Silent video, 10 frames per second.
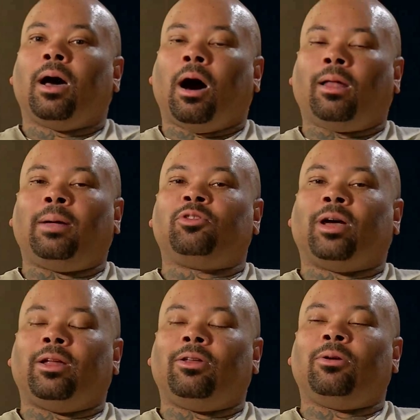All I'm
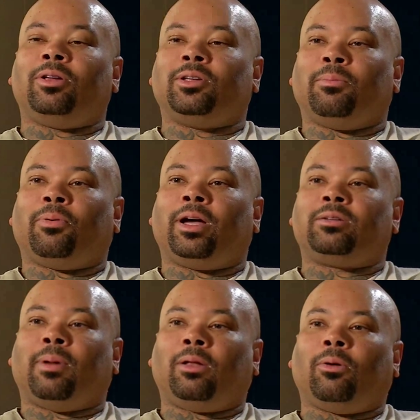trying to do is
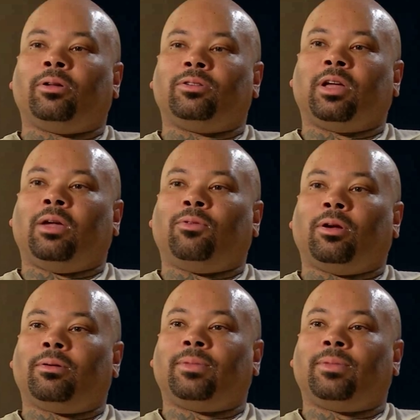impress my Lord and Savior.